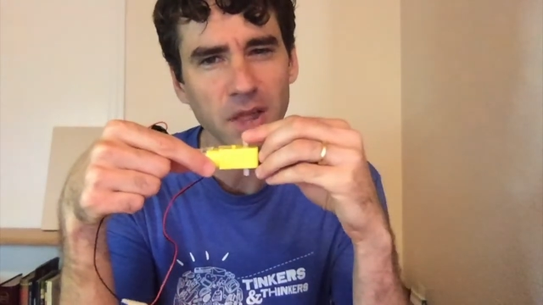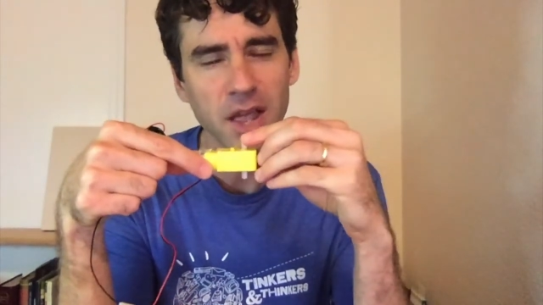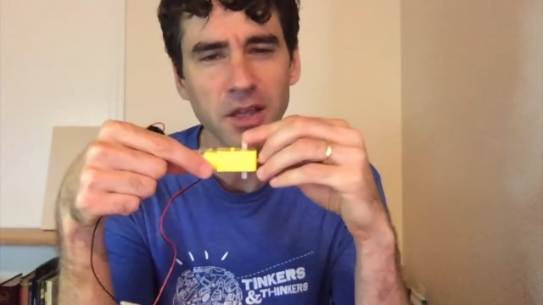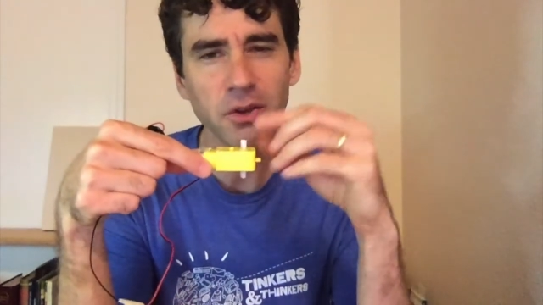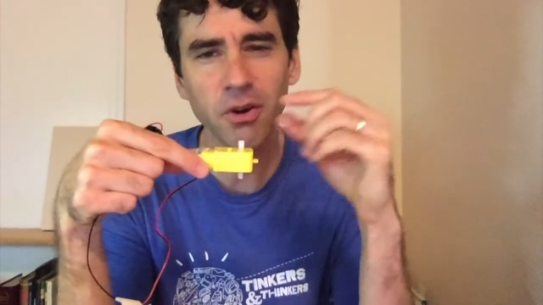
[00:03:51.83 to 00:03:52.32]

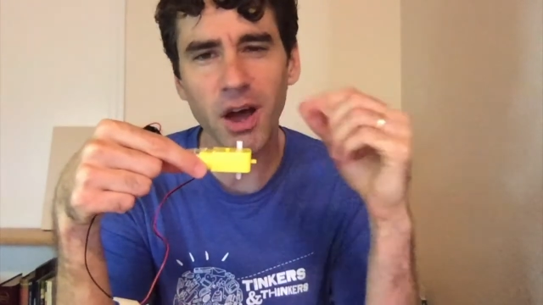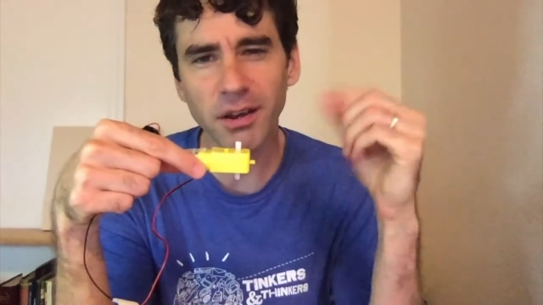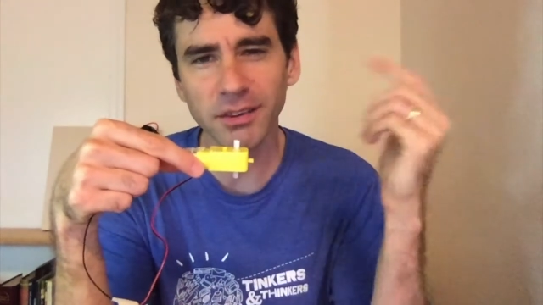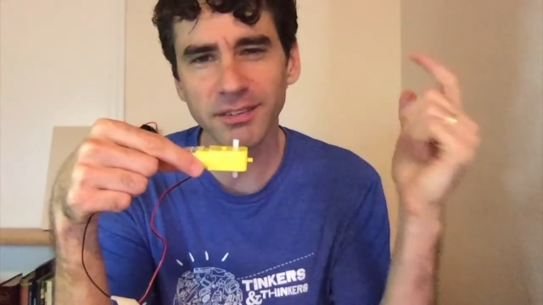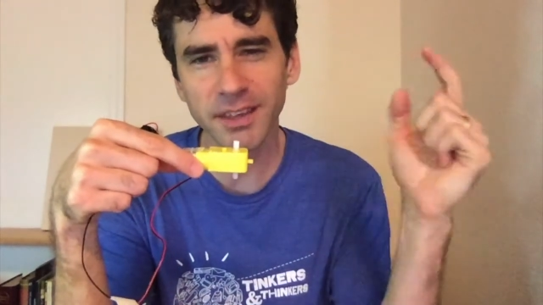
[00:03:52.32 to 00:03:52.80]
Your gondola
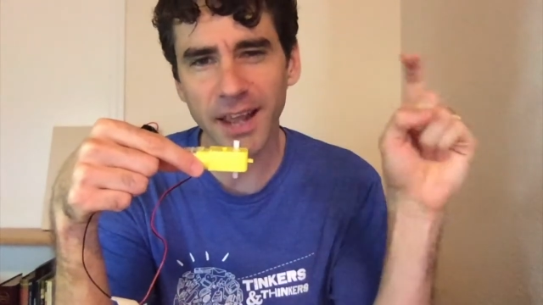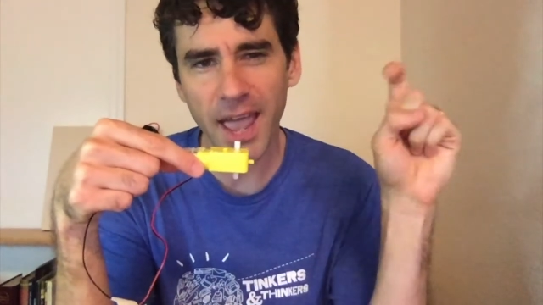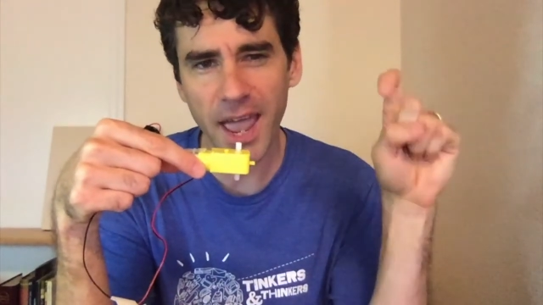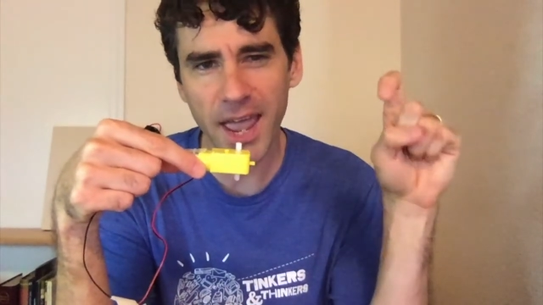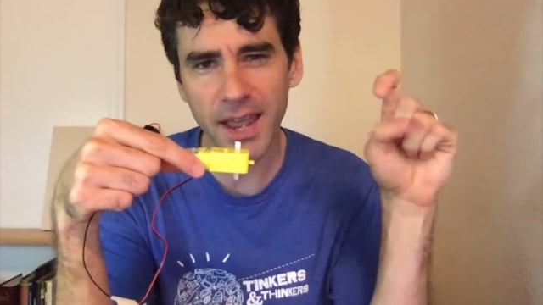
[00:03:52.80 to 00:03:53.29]
is going to
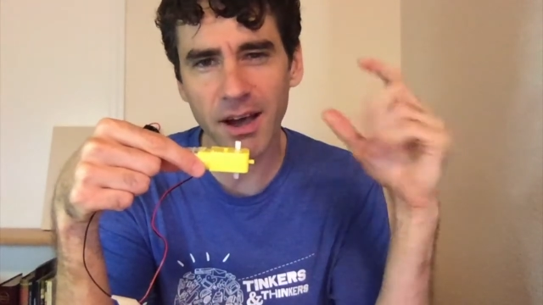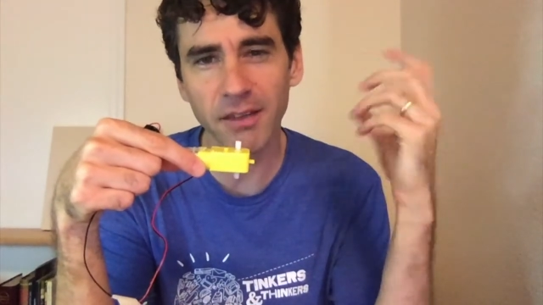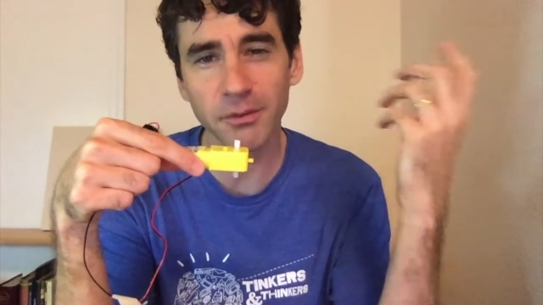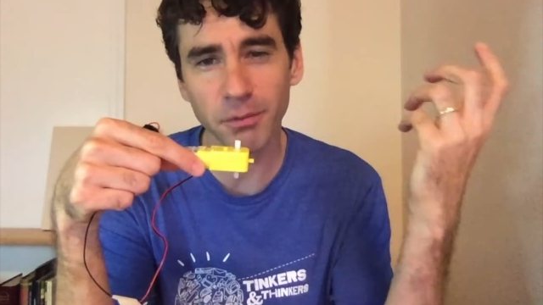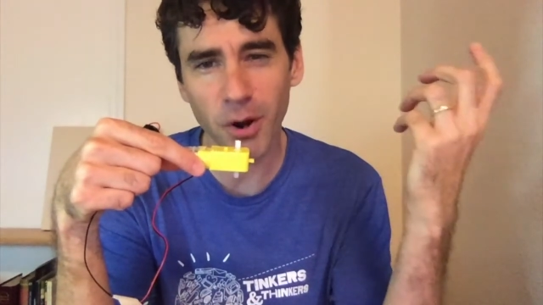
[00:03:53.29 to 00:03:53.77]
hang on the
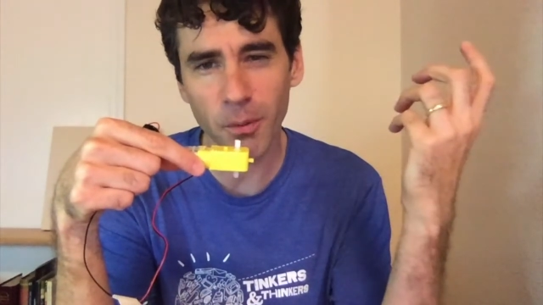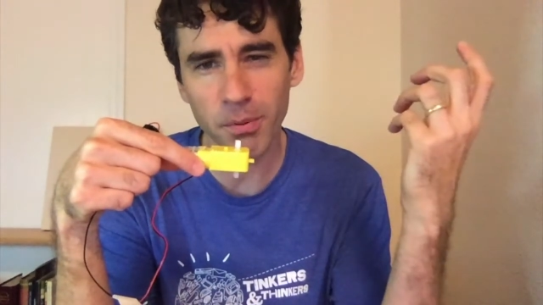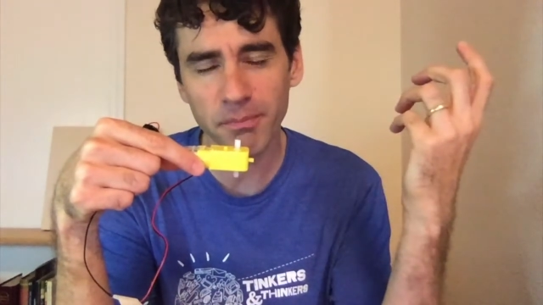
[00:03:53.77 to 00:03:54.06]
rope,